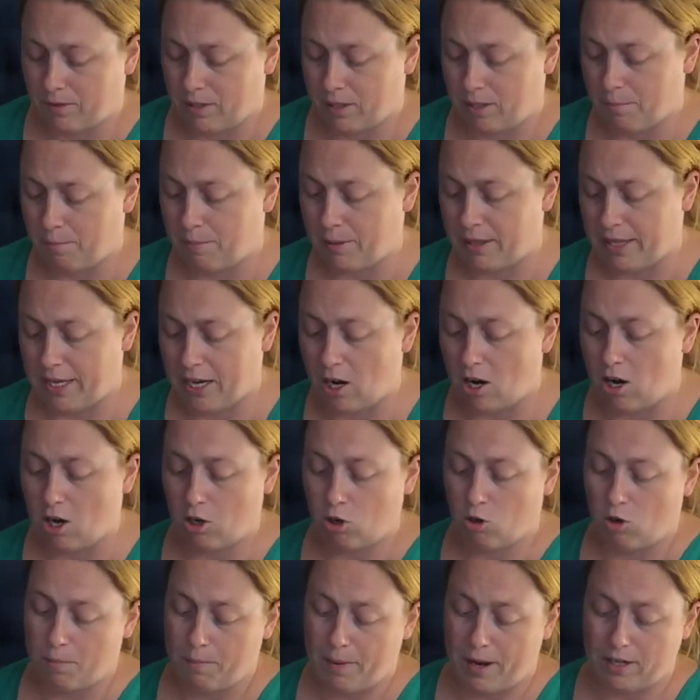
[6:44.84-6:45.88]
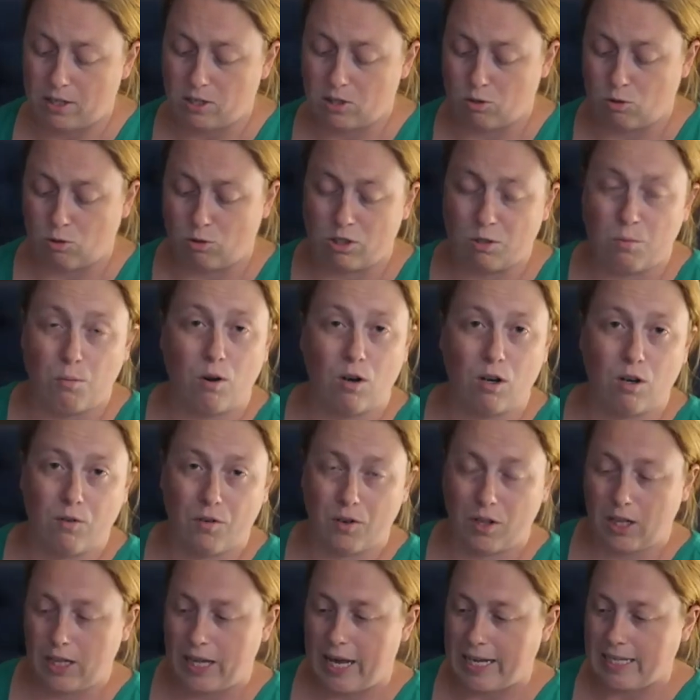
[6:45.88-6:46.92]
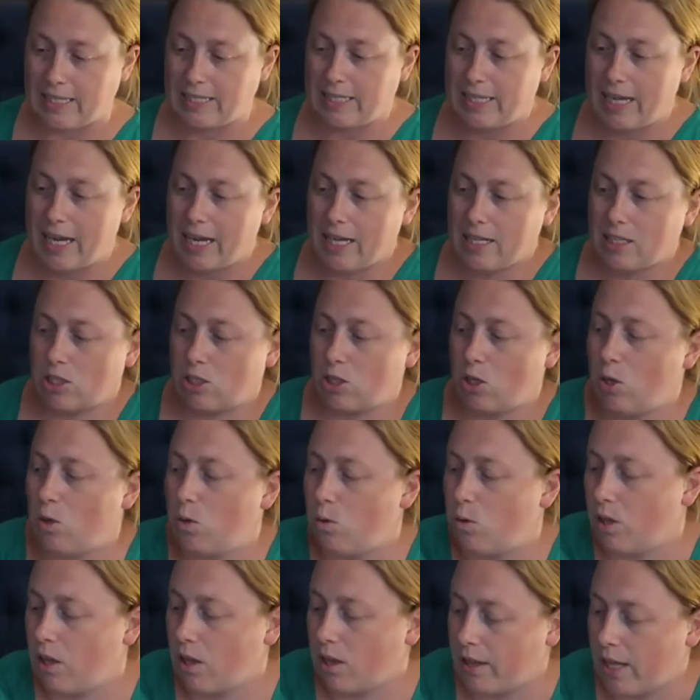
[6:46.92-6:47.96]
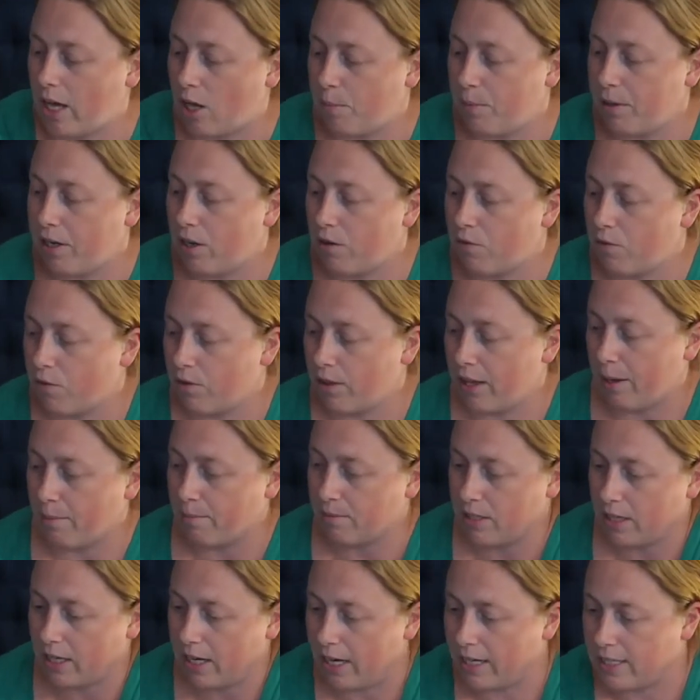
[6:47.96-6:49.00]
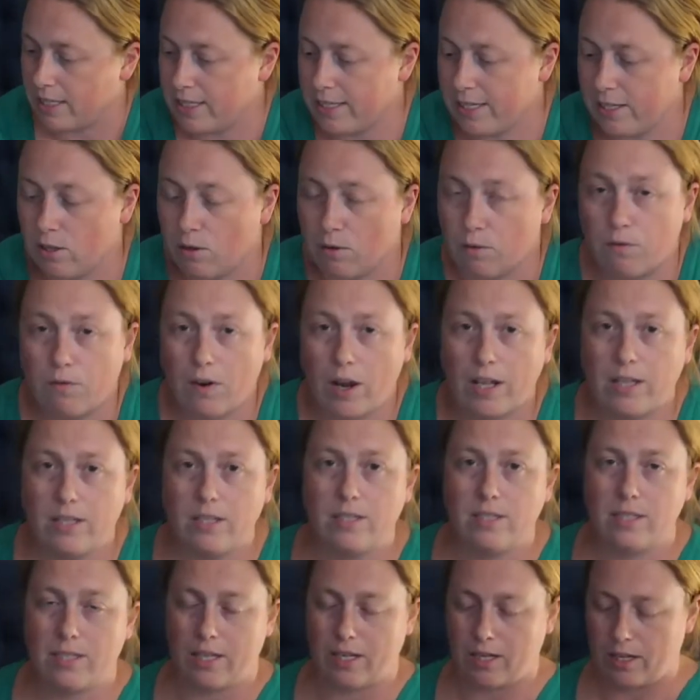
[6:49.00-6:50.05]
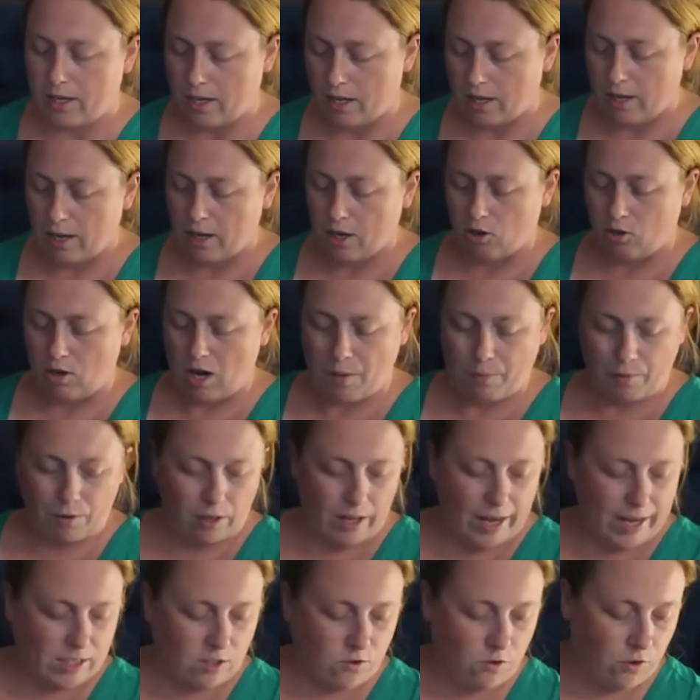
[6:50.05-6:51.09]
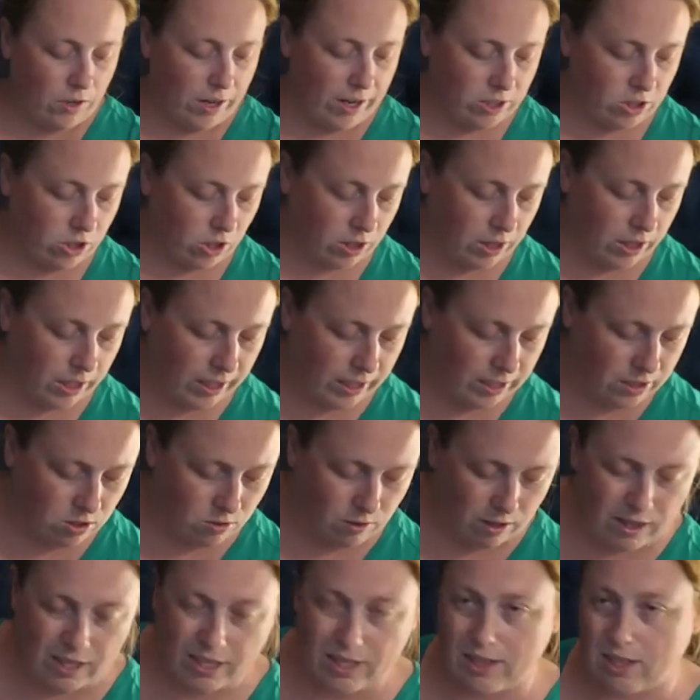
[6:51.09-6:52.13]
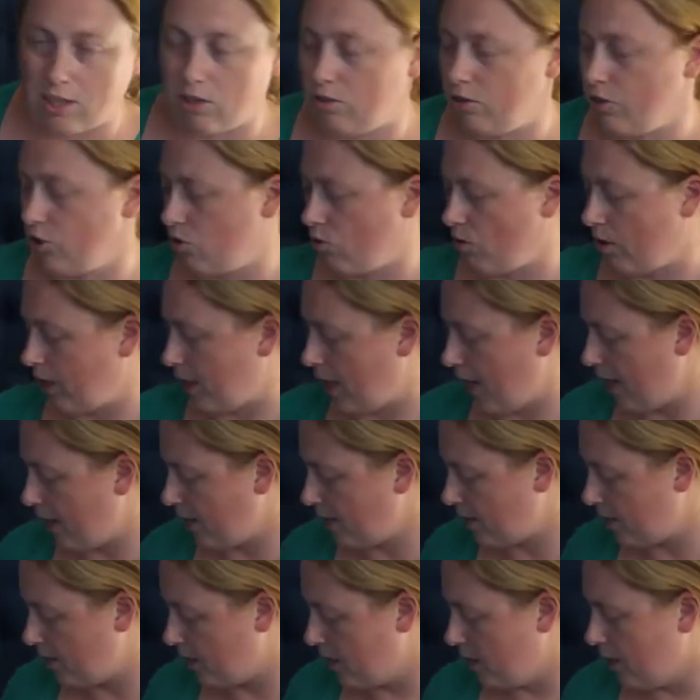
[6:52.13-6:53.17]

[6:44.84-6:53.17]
But they are going back to school tomorrow for the last day, so that'll be good for them to kind of see their friends and grab their last few extra things, so I think they'll enjoy that.